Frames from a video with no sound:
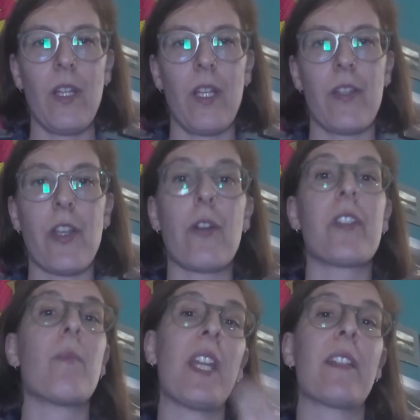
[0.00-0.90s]
So
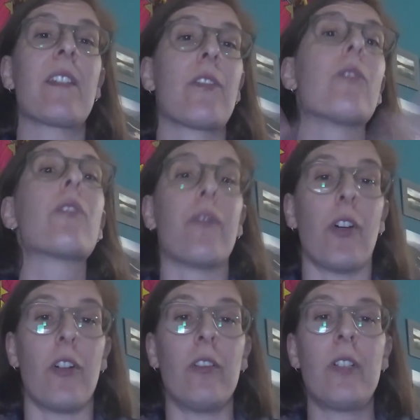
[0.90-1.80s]
to me, this is
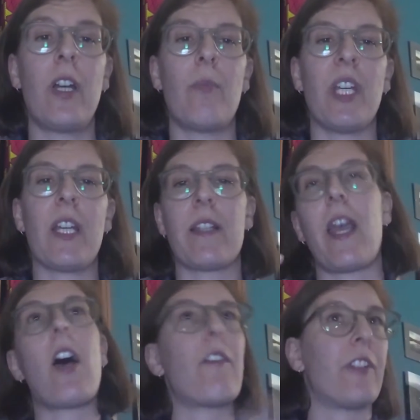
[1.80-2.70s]
useful because
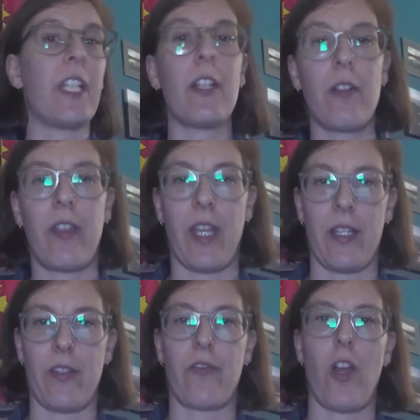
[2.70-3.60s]
I often hear
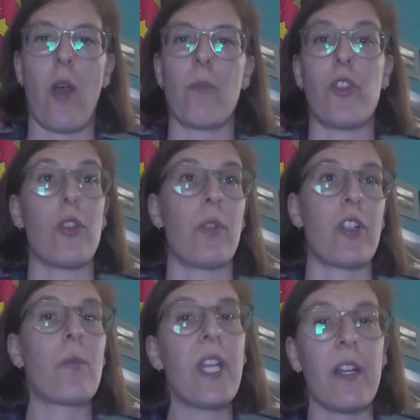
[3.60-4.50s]
things from
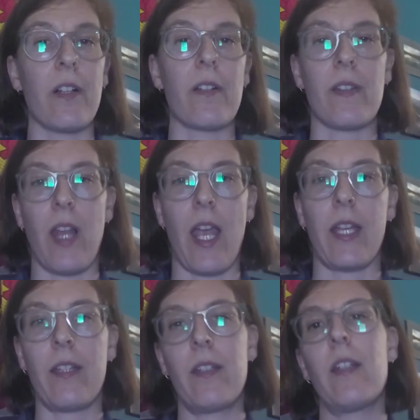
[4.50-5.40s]
Jewish peers
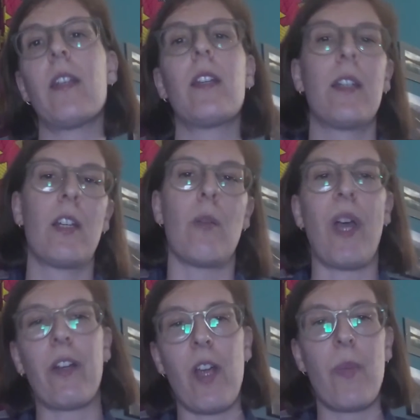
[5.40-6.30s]
like,
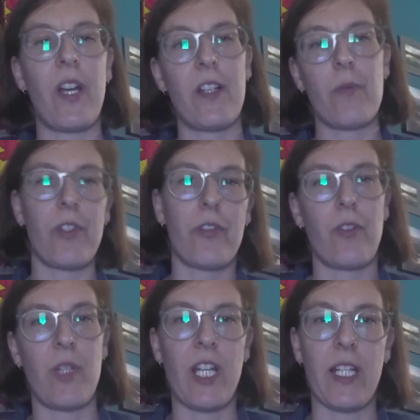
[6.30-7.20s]
my grandparents were
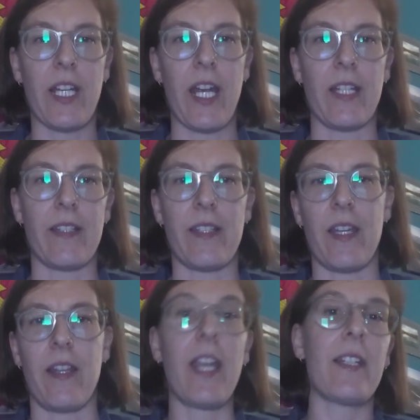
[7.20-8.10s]
discriminated against
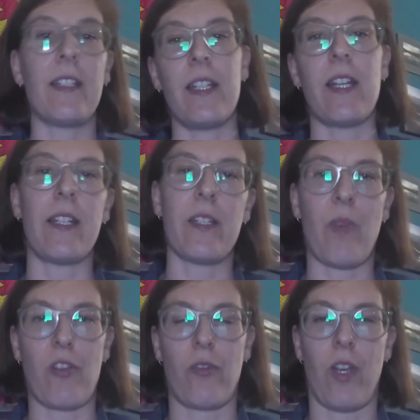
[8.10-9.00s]
and they didn't need any
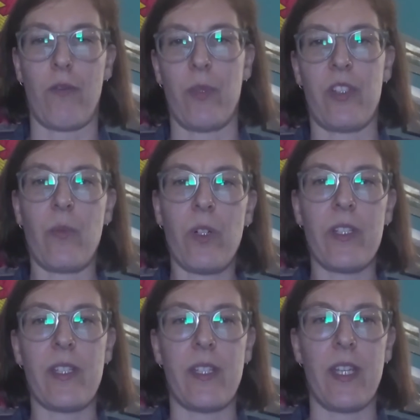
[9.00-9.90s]
special government support
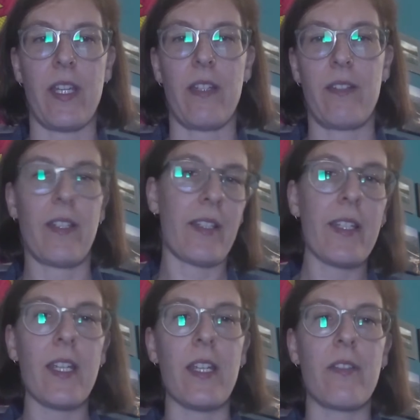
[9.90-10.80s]
to
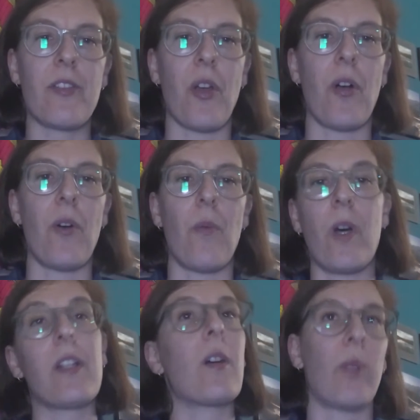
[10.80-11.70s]
succeed, so
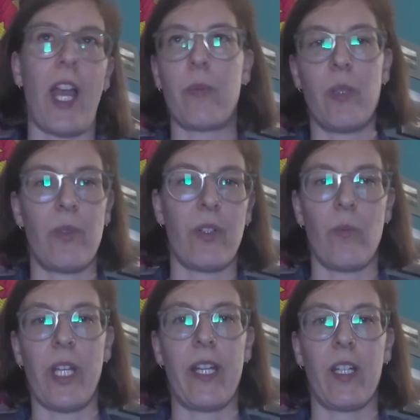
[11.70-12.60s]
what are Black people
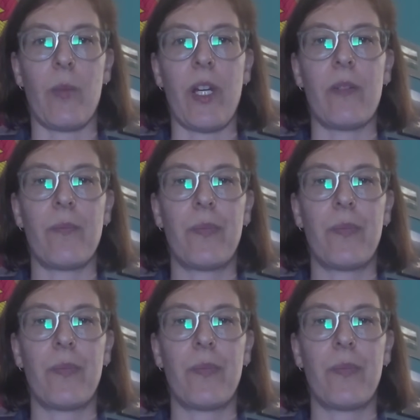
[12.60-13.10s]
complaining about?